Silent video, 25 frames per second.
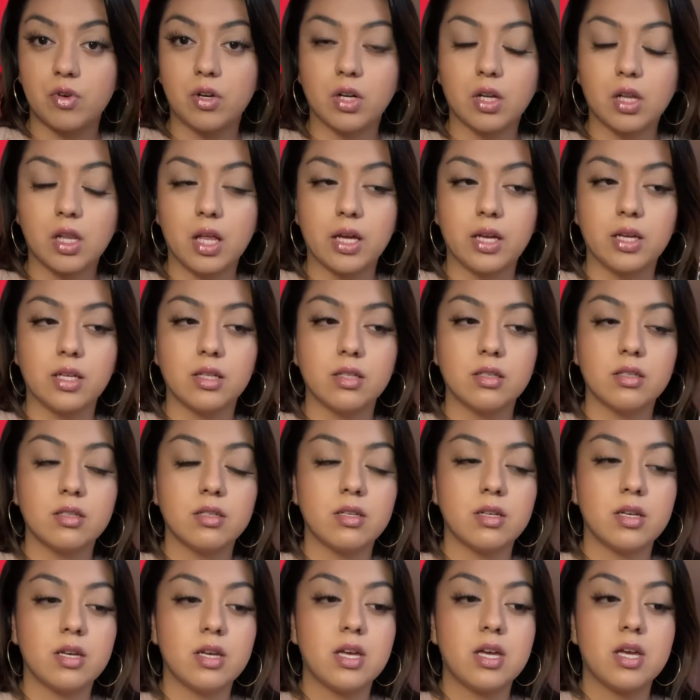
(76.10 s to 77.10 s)
a client,
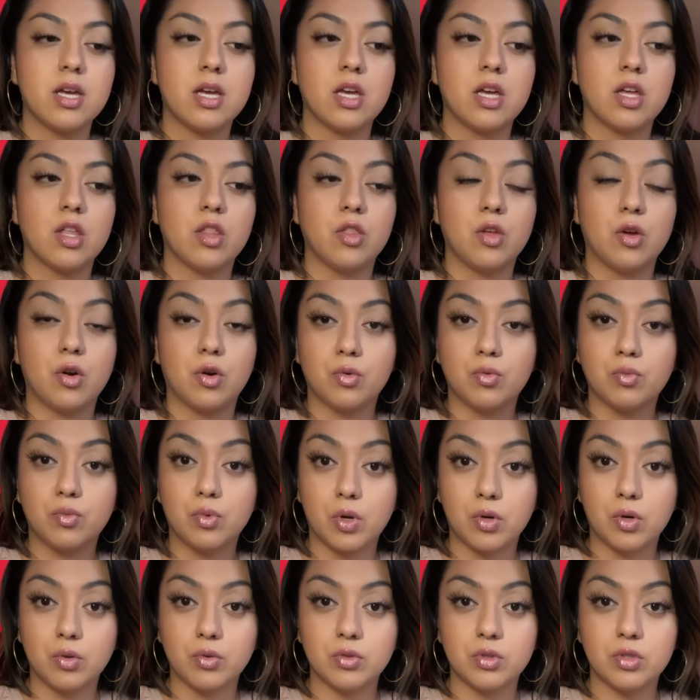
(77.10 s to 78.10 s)
their
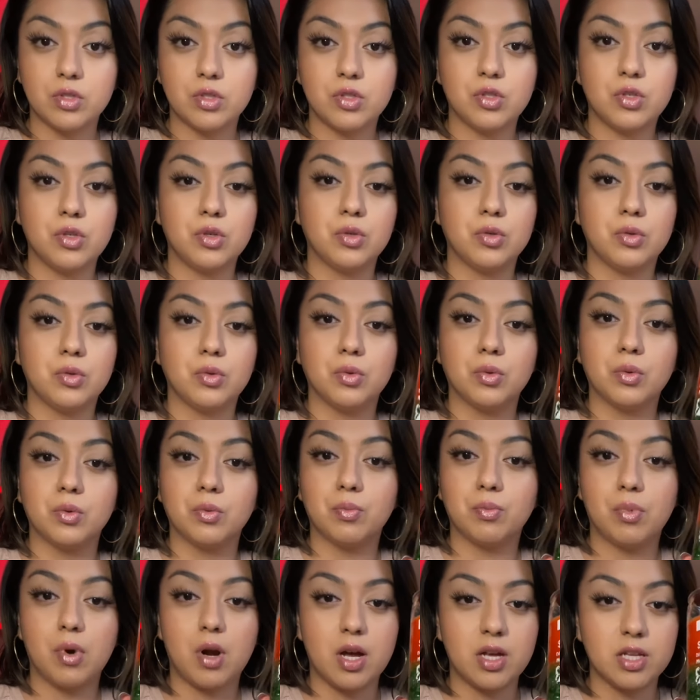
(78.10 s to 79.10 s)
roads to
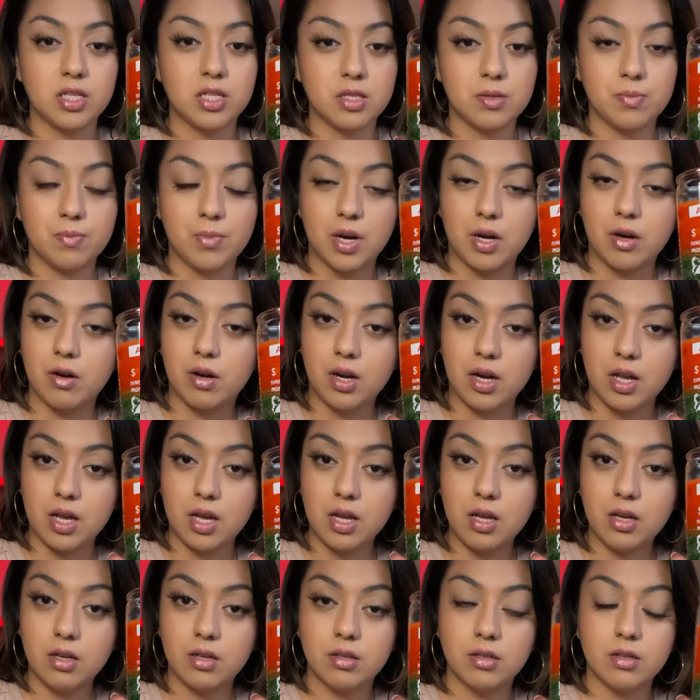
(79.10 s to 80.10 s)

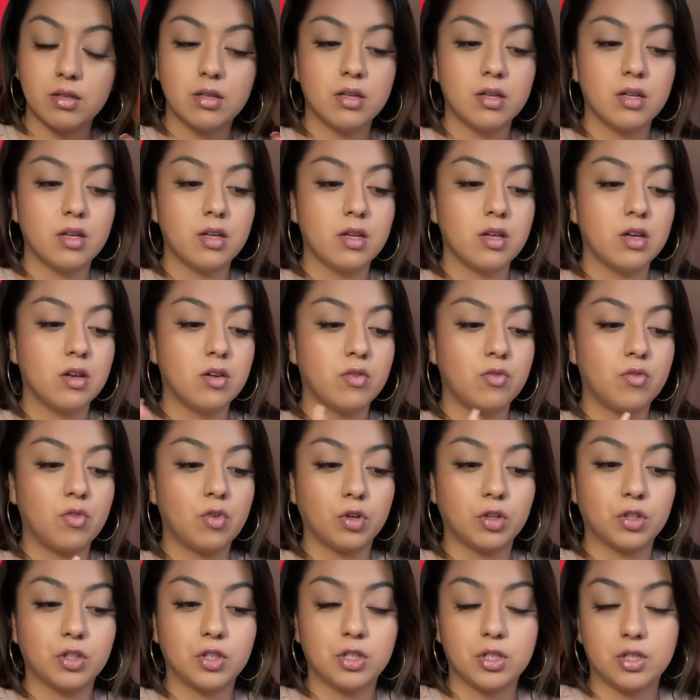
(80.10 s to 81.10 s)
prosperity,
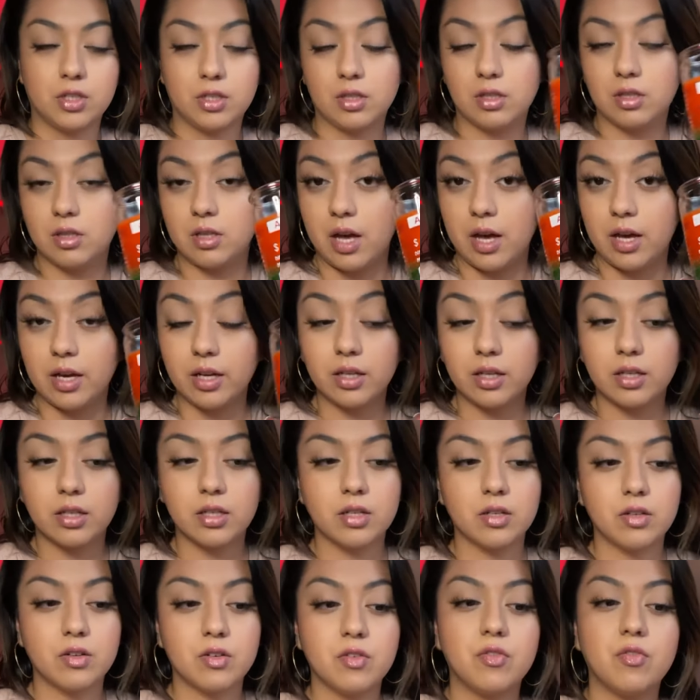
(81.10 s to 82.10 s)
for good luck,
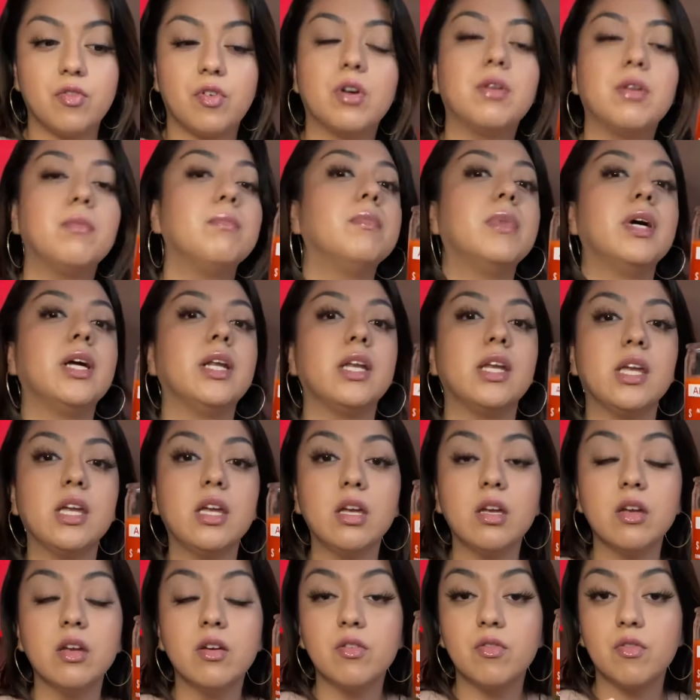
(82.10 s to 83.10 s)
for money,
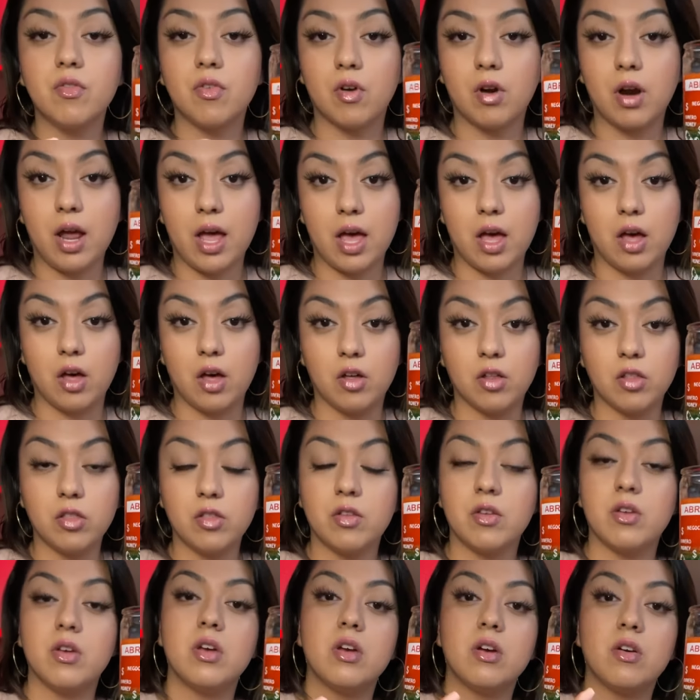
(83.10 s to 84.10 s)
for health,
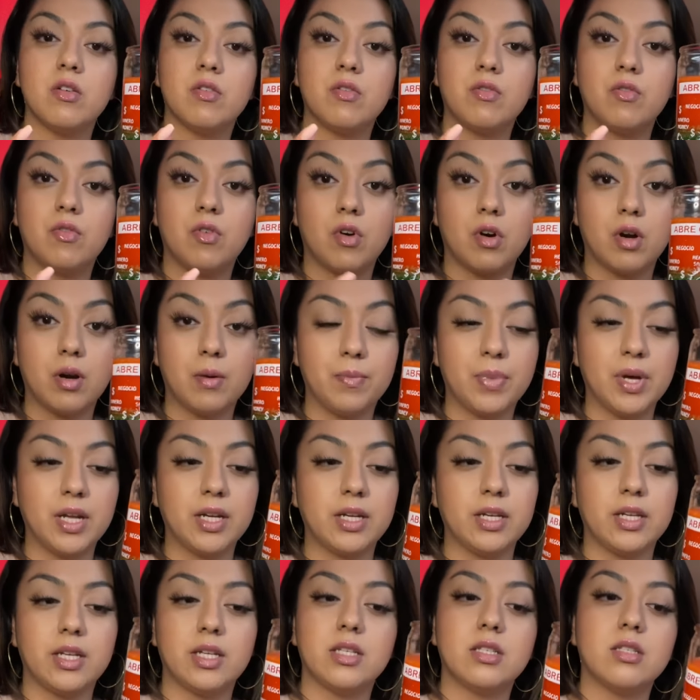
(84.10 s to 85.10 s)
for
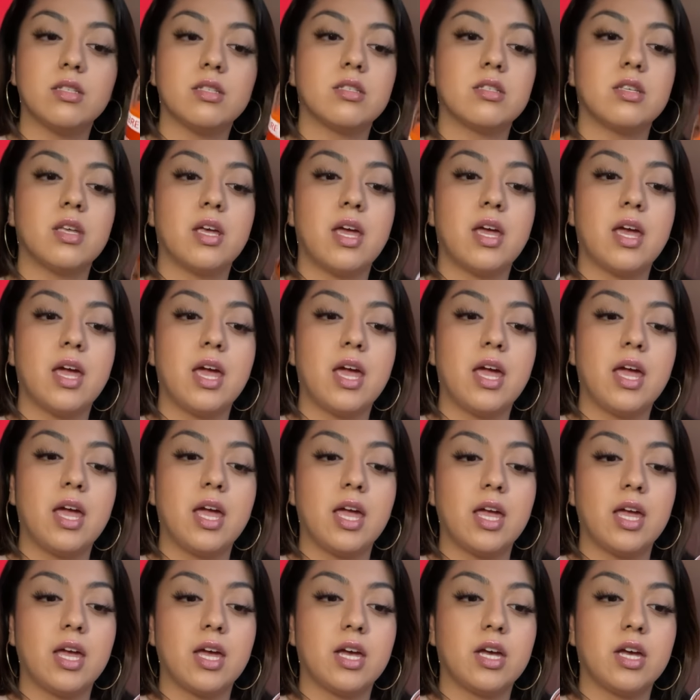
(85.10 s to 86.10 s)
abundance,
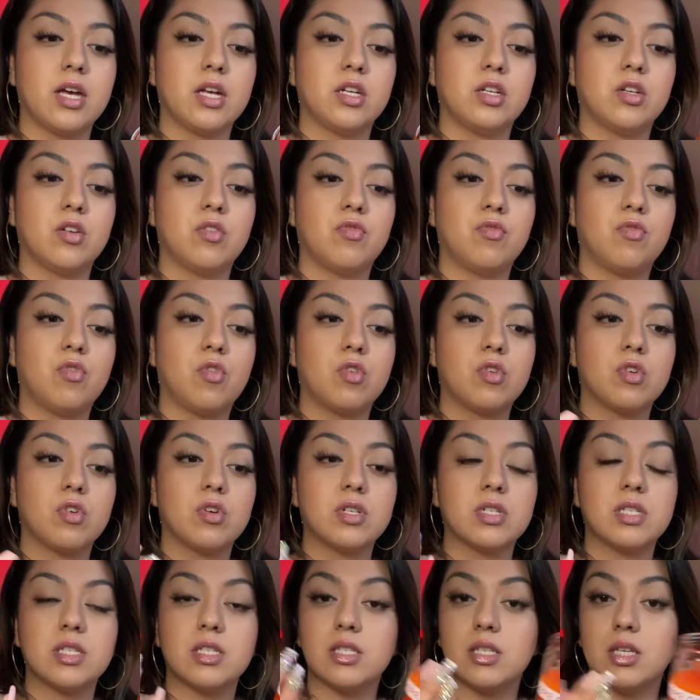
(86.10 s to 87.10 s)
and for
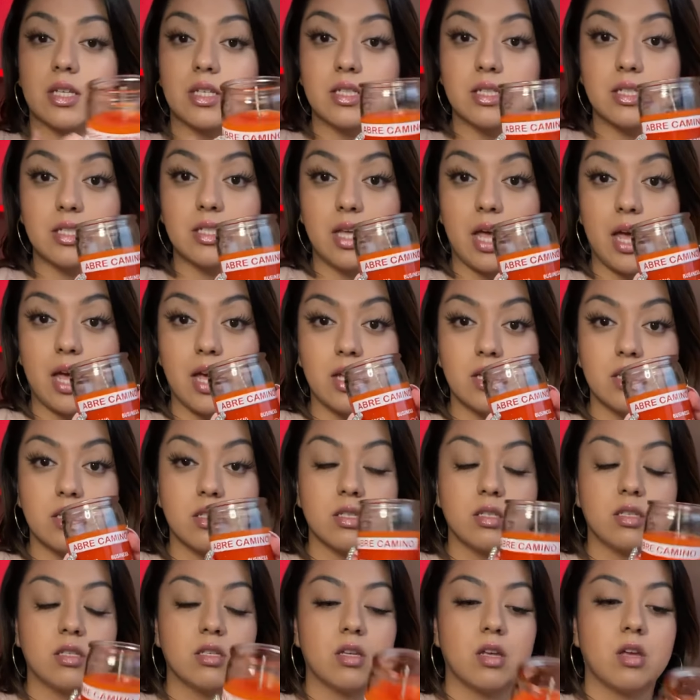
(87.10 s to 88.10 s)

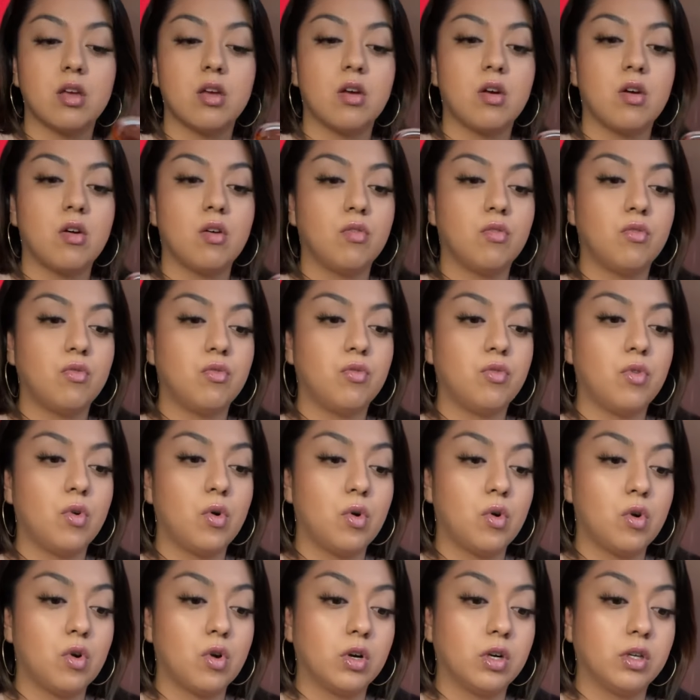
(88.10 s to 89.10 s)
success,
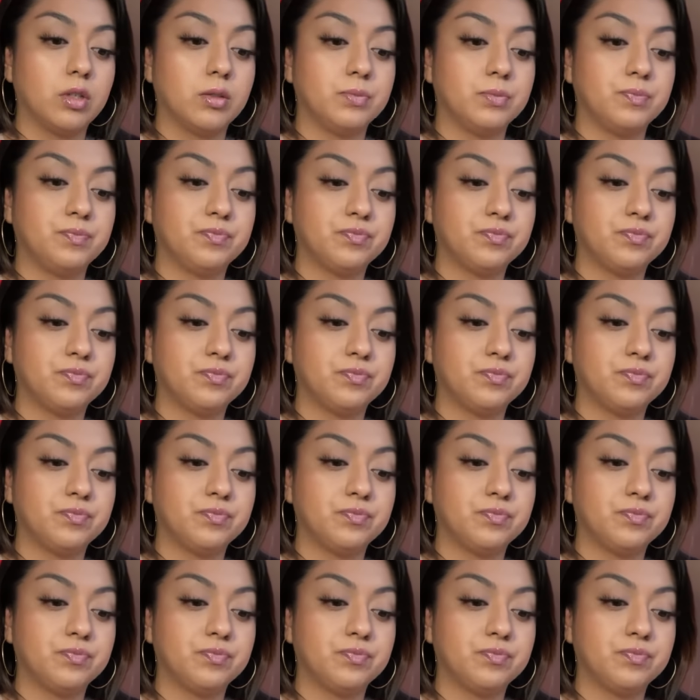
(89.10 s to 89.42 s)
for